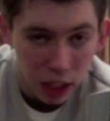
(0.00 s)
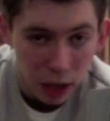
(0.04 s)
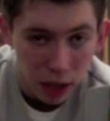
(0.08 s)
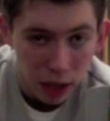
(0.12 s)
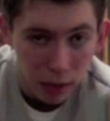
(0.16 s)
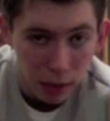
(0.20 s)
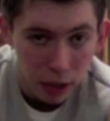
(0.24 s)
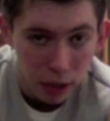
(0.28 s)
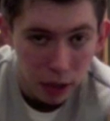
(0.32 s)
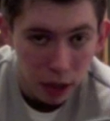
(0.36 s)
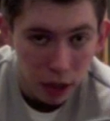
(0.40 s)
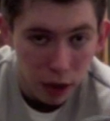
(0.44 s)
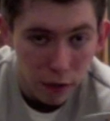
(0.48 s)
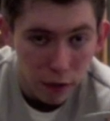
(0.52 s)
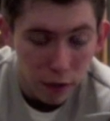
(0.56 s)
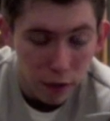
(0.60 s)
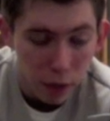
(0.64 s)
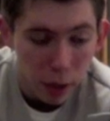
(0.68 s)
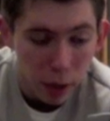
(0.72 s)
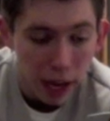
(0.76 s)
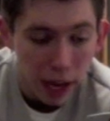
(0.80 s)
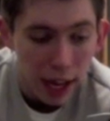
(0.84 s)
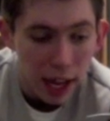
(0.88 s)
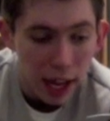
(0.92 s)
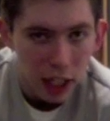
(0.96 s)
and go through
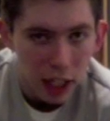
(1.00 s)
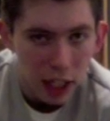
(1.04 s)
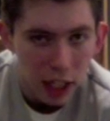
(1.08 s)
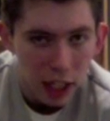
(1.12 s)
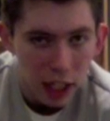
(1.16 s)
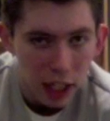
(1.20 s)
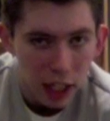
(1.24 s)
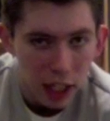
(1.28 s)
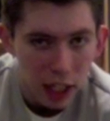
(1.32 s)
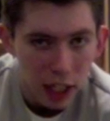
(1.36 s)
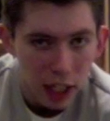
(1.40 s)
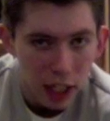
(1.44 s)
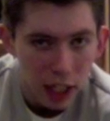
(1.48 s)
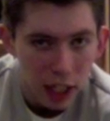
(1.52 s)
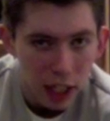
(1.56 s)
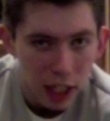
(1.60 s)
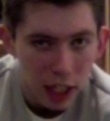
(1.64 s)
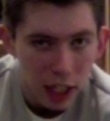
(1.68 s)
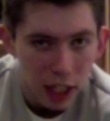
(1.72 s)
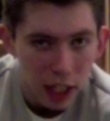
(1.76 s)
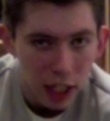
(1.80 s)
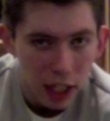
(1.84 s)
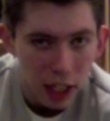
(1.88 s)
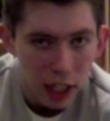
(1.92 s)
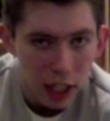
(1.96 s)
it. It's
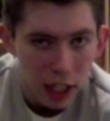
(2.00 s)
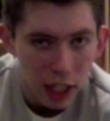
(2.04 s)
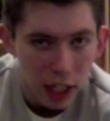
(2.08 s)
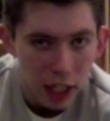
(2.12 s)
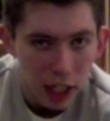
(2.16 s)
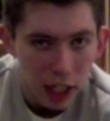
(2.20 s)
just a brilliant